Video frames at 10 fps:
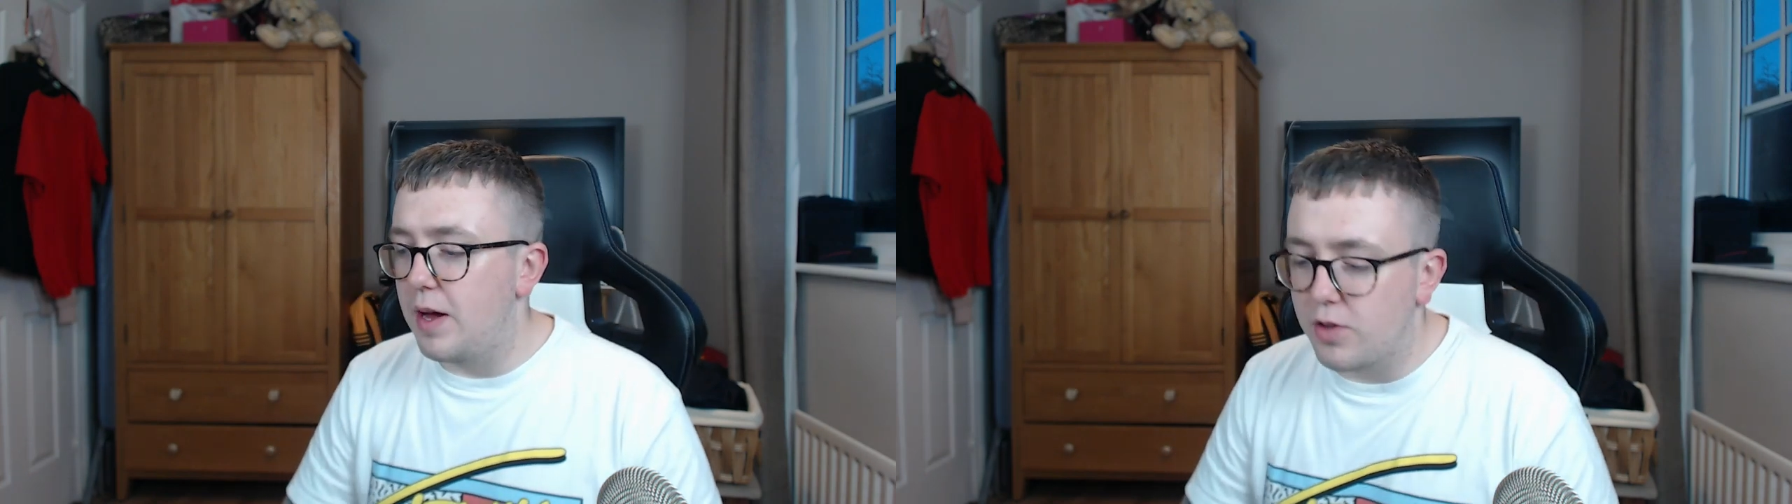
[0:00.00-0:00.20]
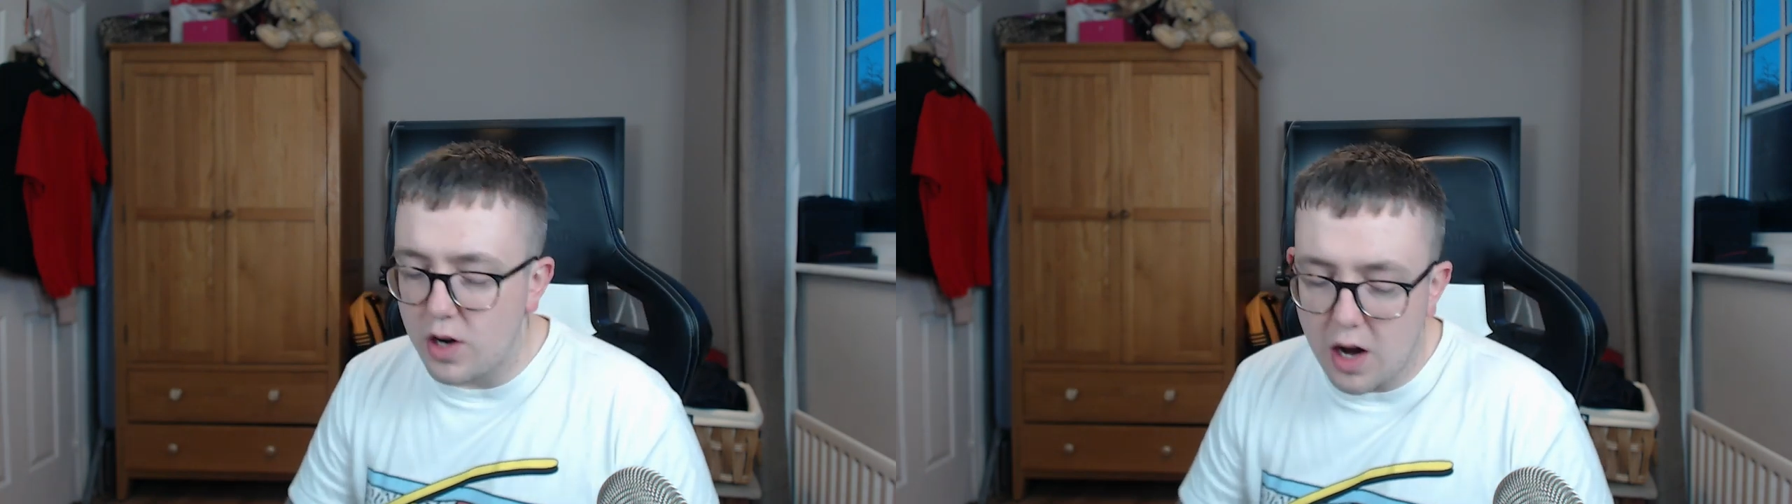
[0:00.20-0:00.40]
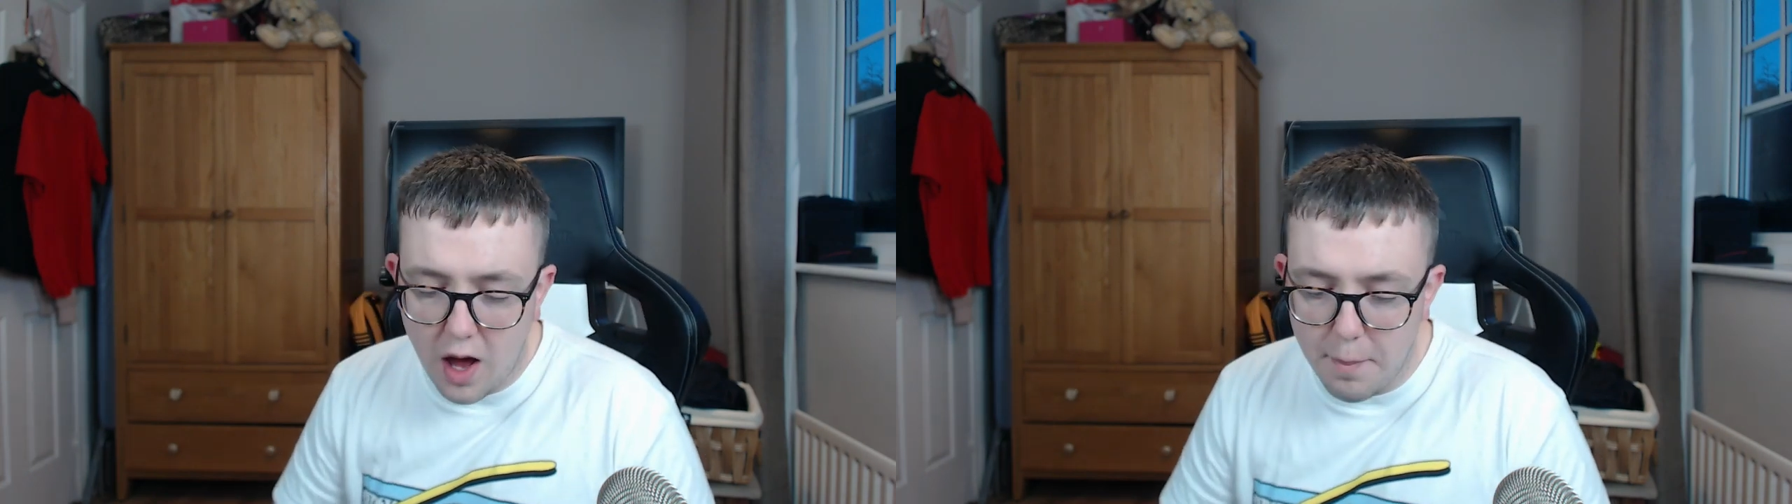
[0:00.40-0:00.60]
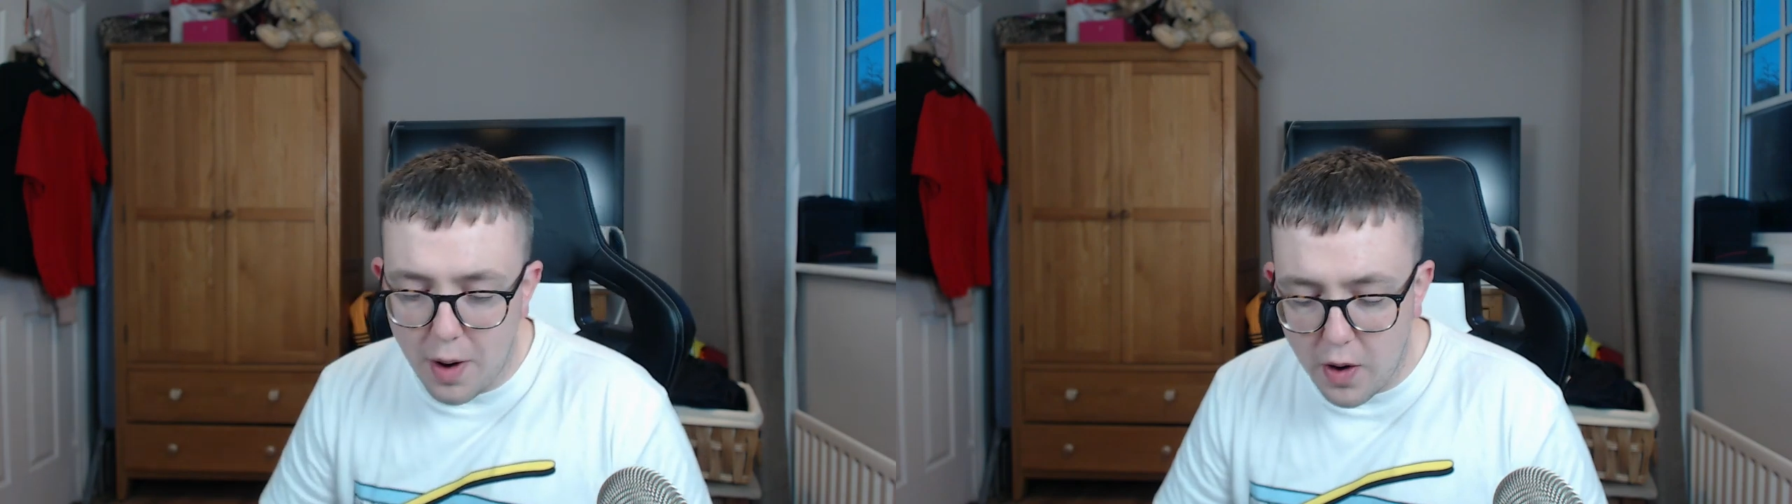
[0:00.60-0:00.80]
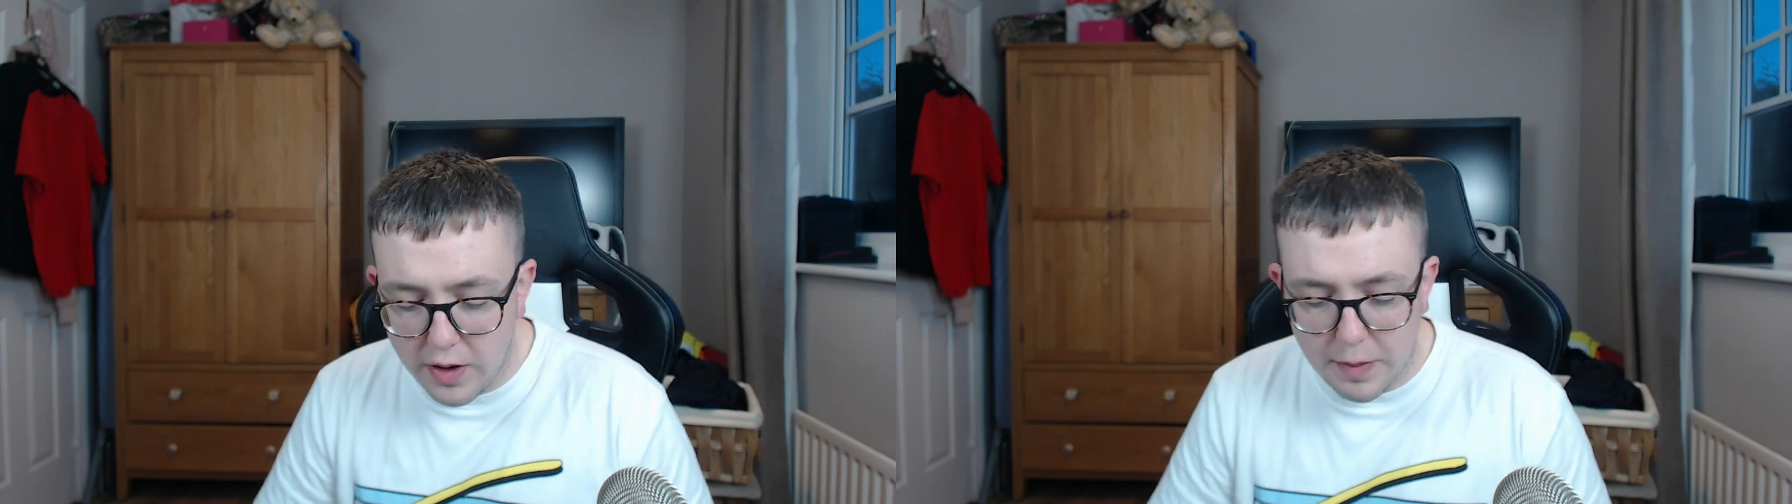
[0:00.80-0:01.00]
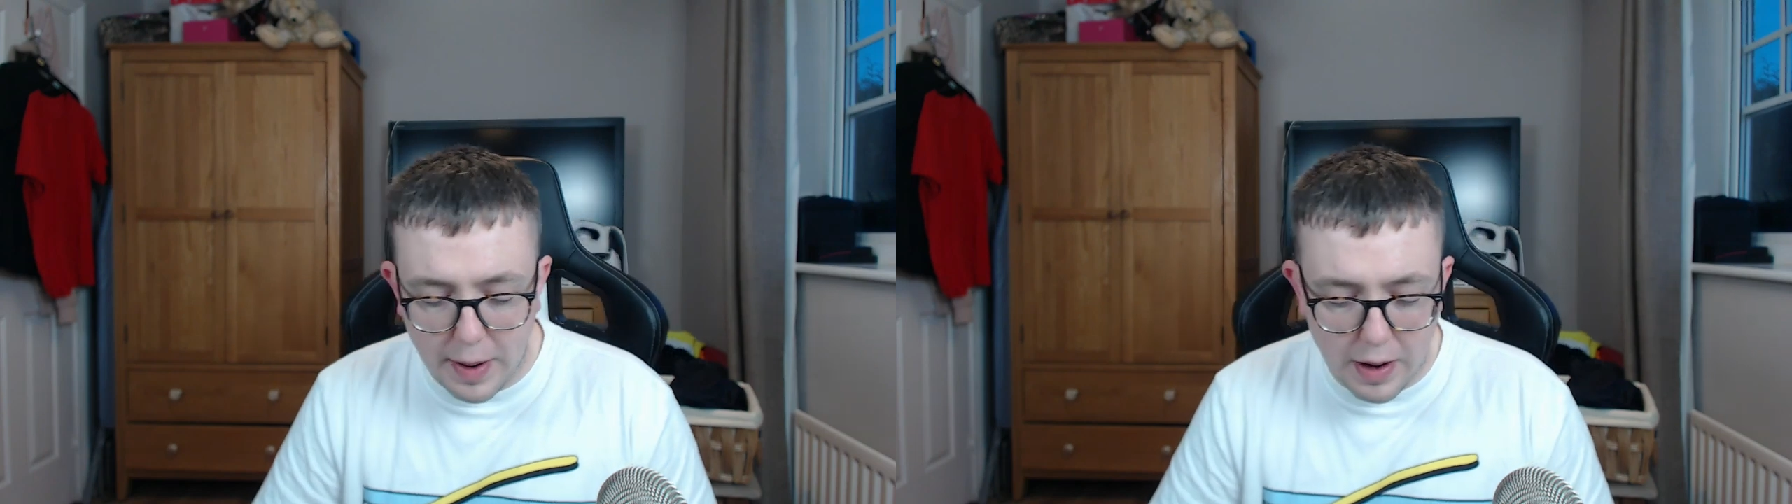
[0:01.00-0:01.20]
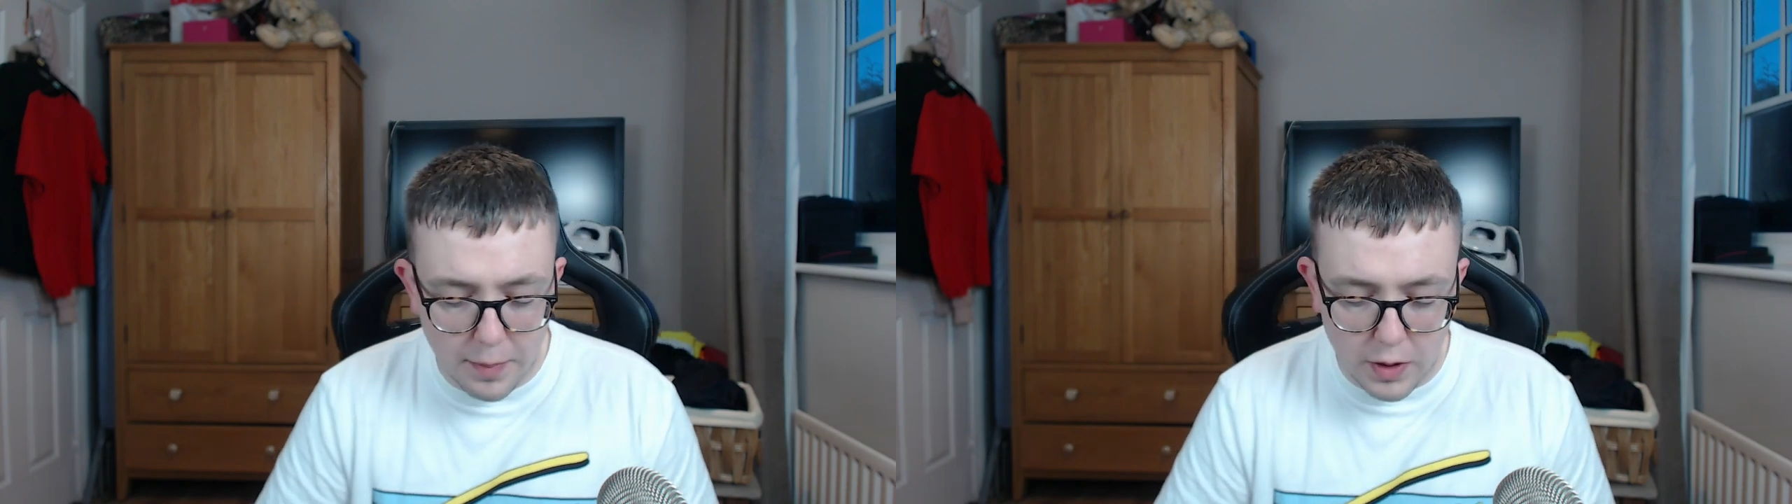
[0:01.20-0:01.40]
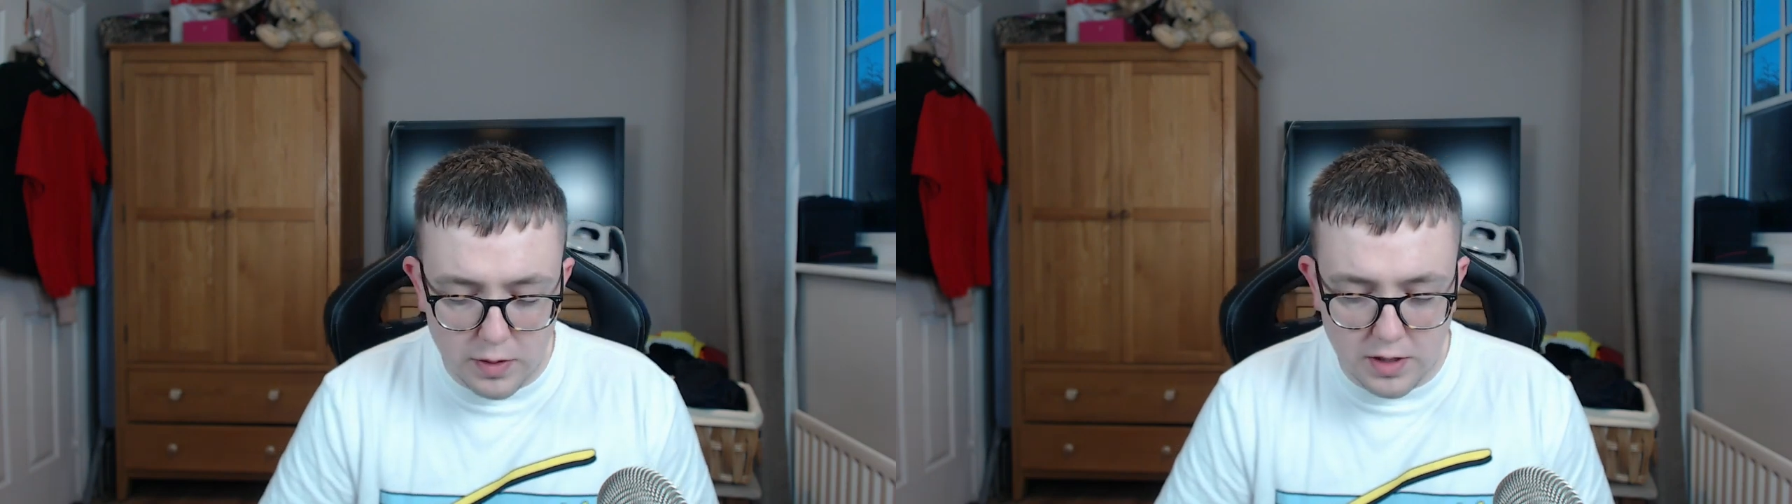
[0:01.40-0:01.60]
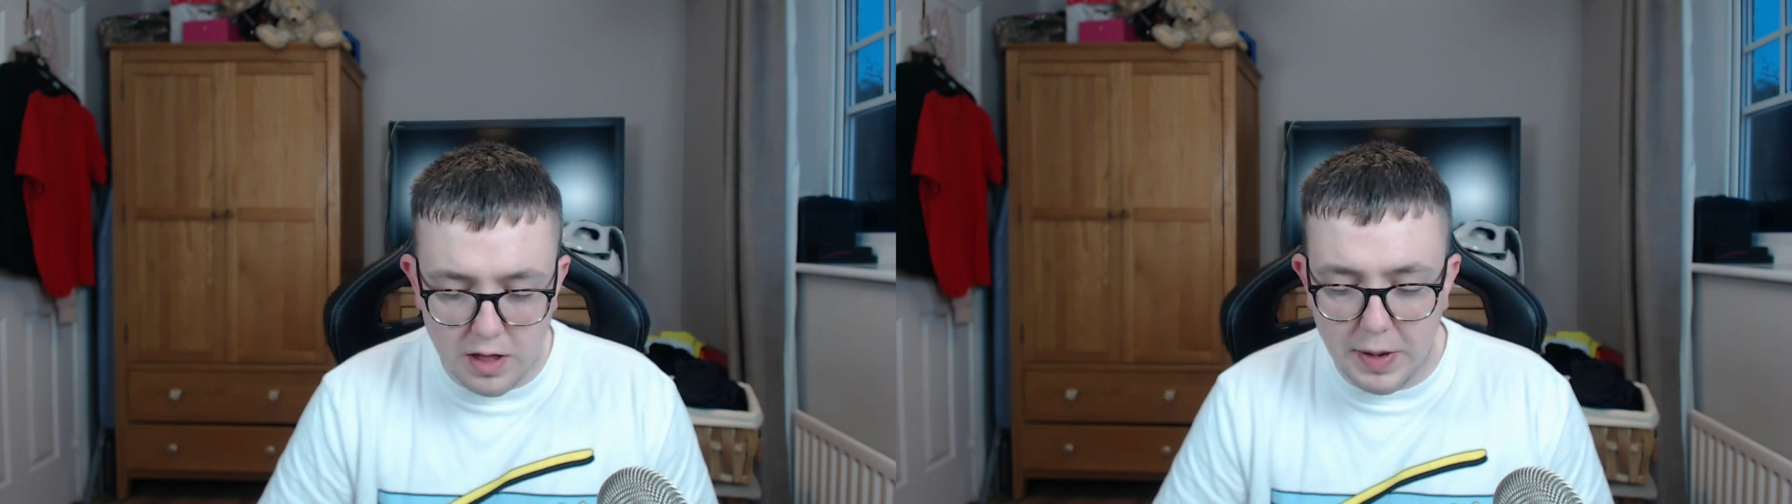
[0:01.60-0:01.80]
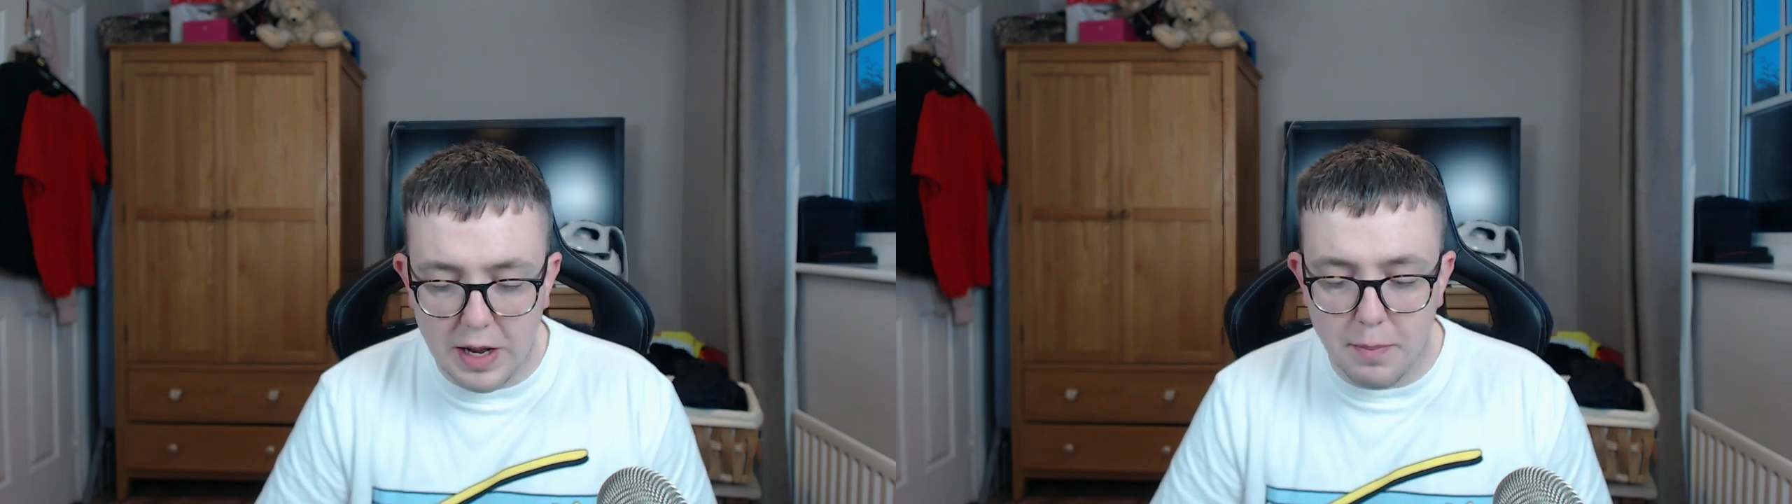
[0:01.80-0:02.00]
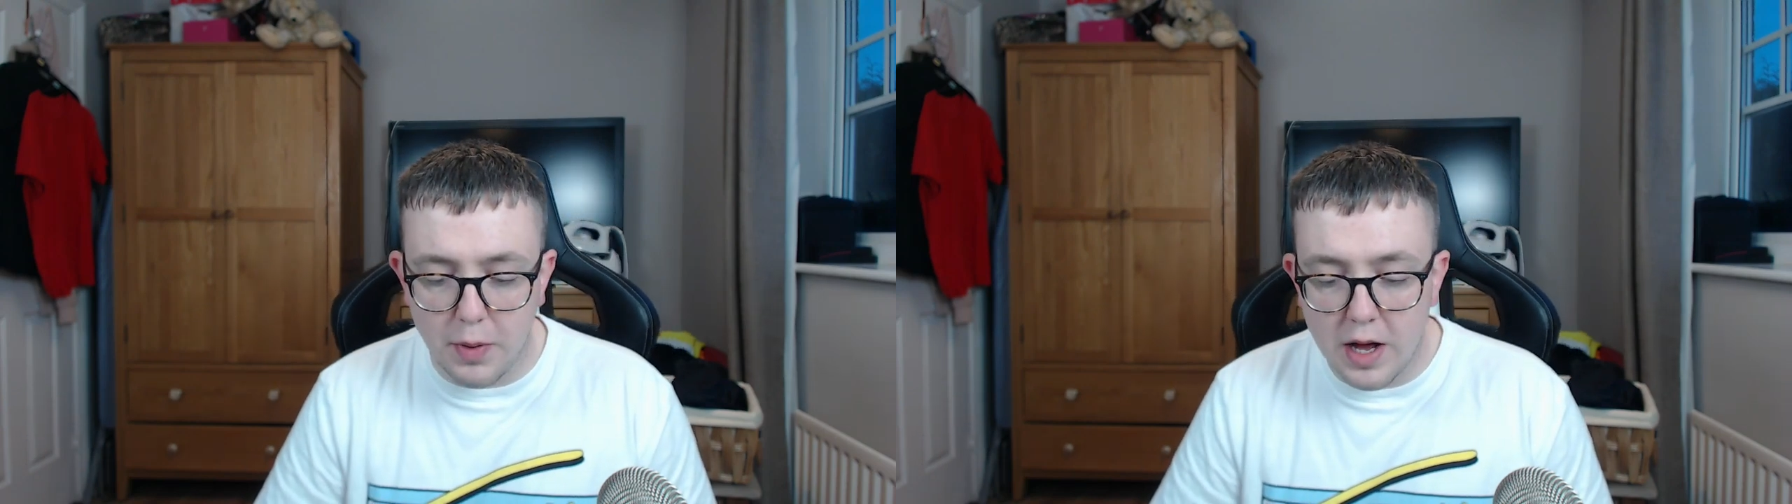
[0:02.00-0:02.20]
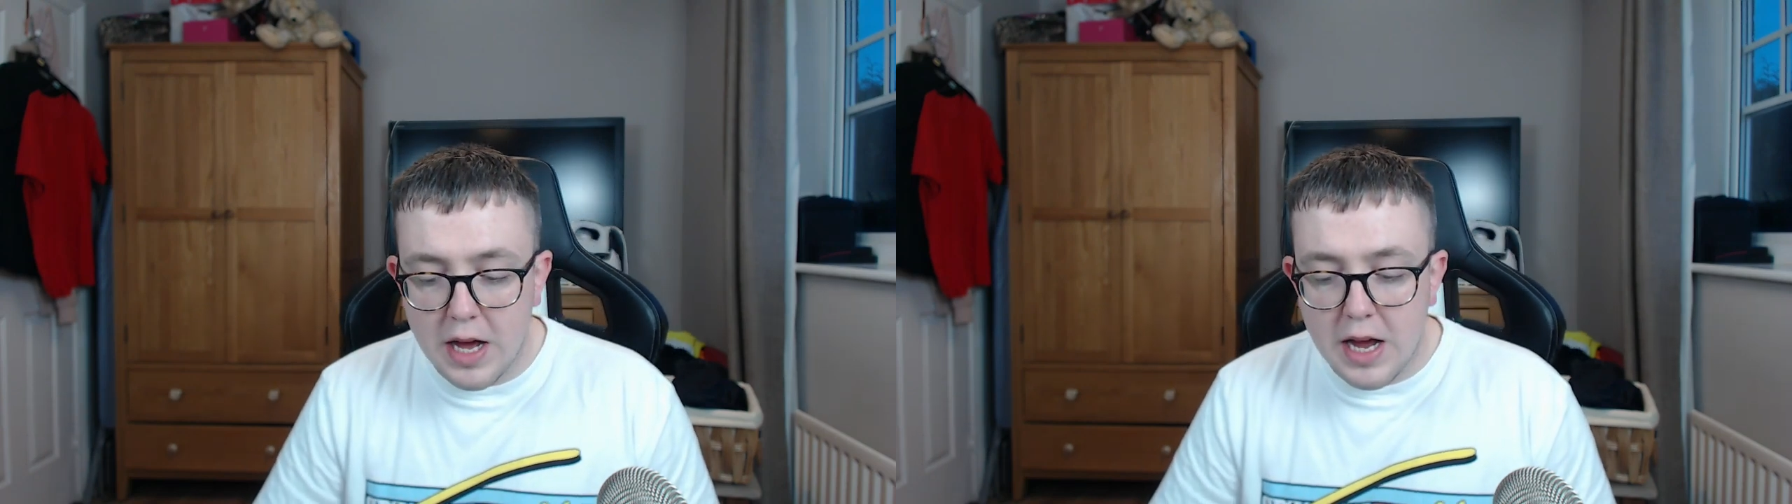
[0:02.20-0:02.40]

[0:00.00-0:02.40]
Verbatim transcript: I've done a lot of moaning about Blues at the minute, but